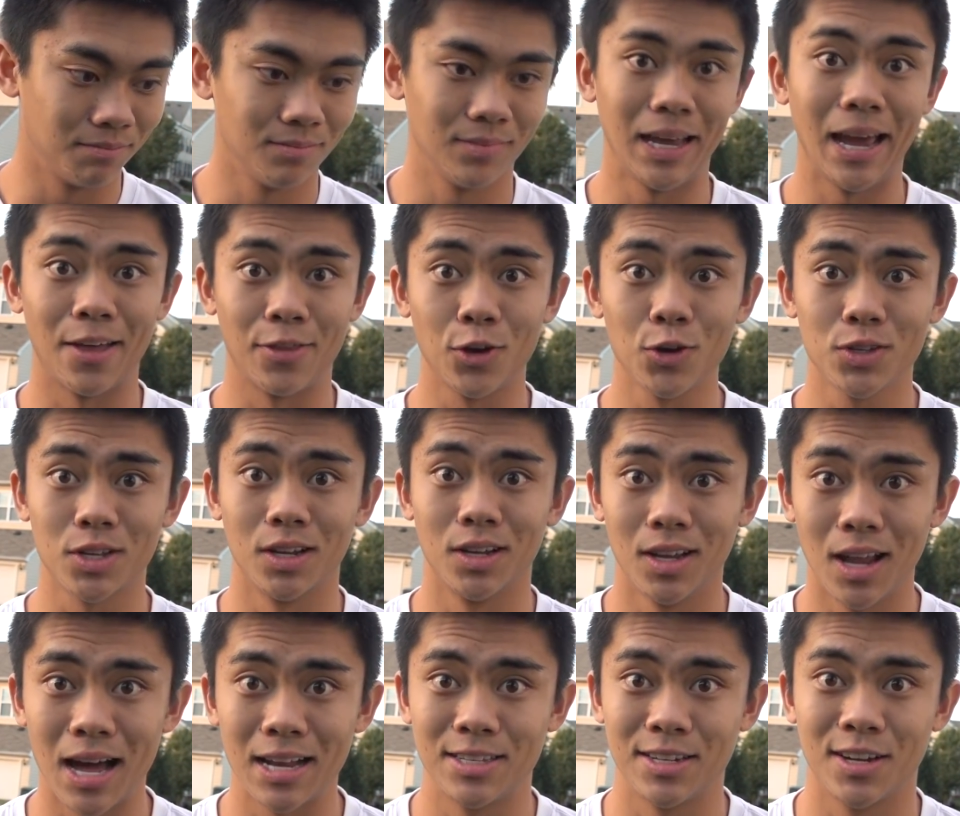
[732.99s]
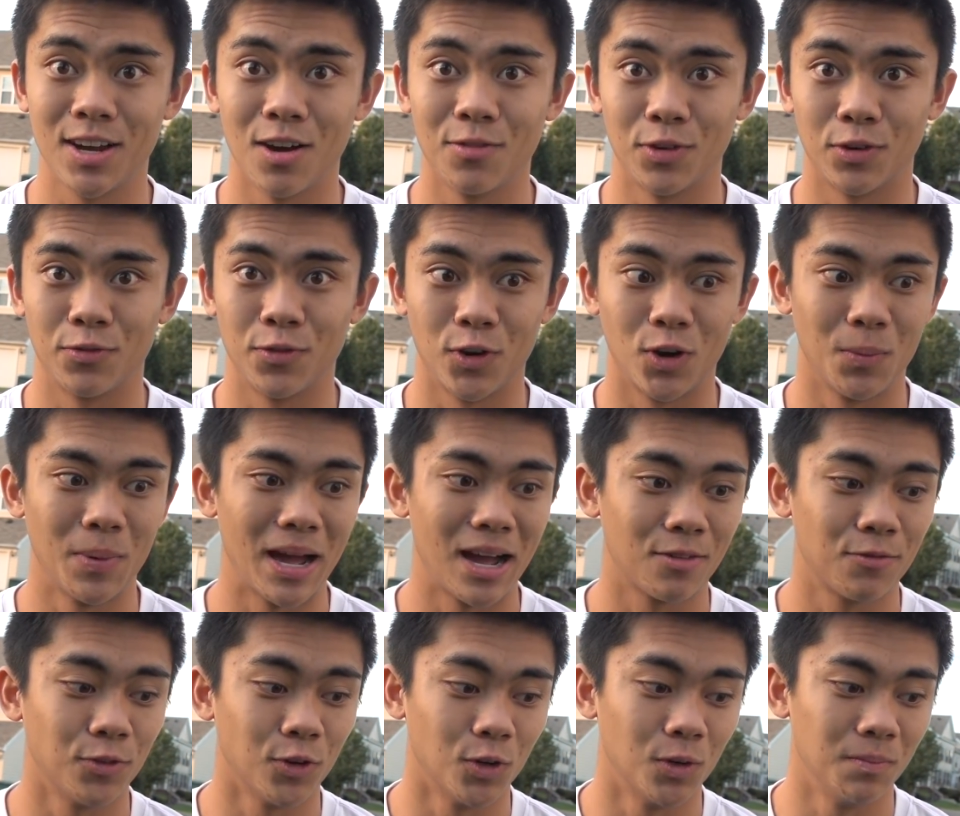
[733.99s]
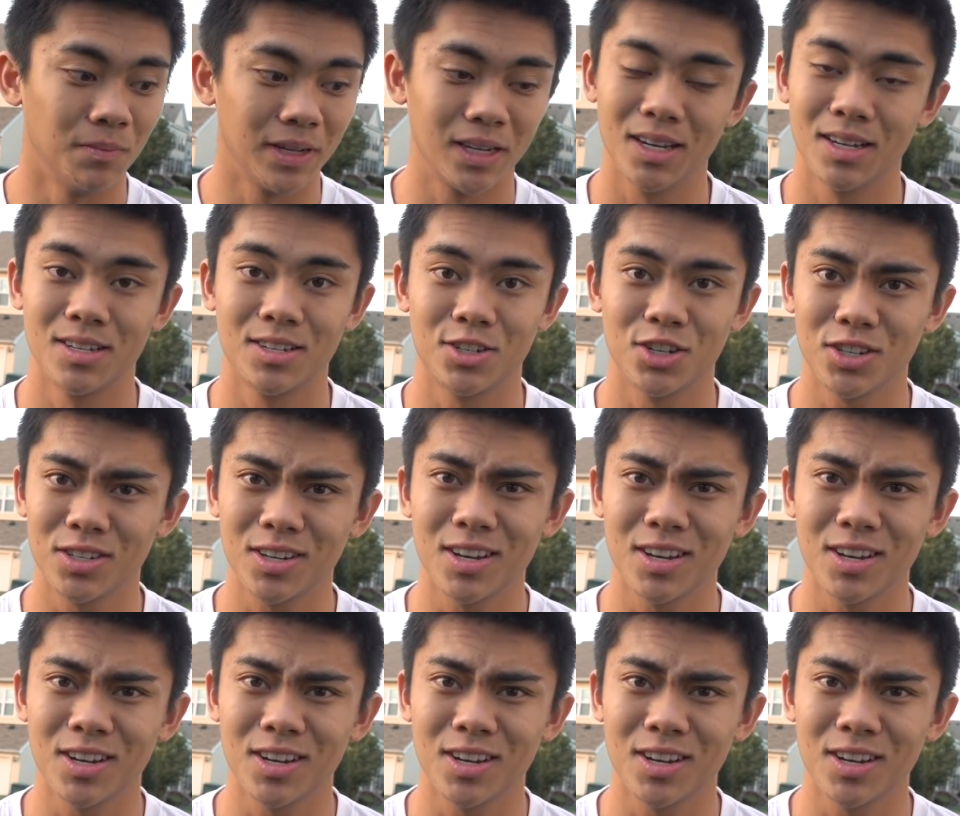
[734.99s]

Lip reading: Yeah, there's a lot to cover for a BackFull because